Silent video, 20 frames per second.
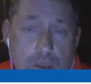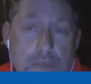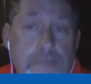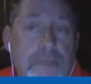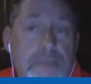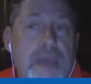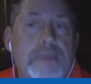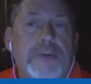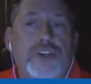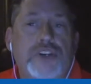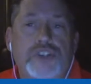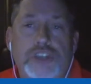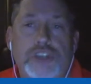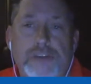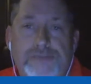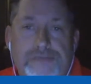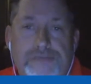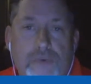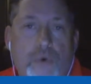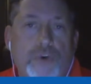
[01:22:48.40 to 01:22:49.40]
Maybe she
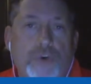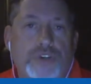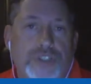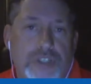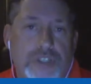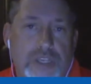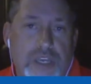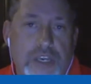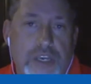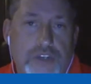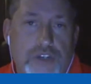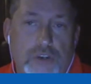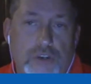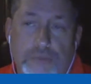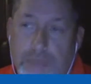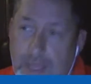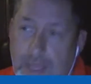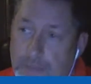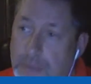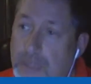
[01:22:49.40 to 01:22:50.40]
forced the issue.
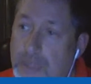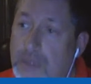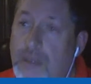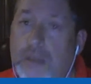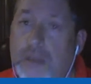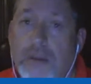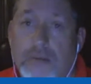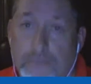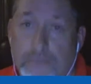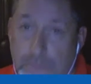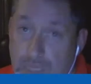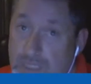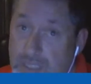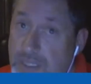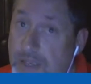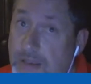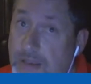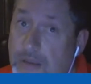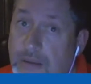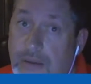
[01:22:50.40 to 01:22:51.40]
Maybe
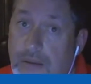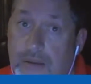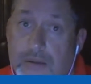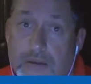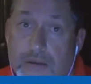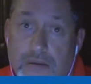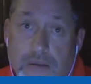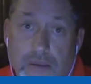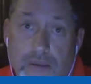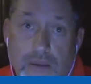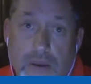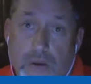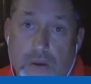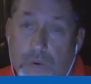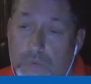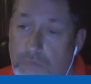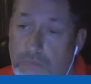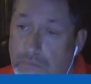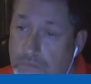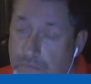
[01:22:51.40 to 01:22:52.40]
Missy, you
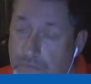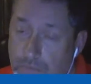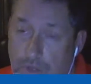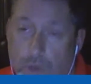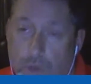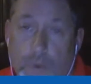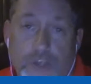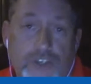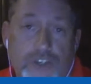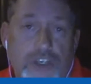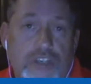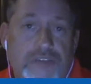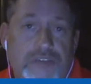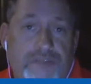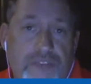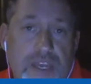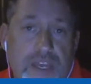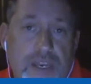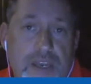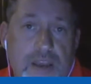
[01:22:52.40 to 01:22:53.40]
know, knowing she's
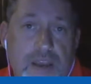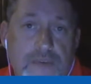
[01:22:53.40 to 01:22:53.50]
fit and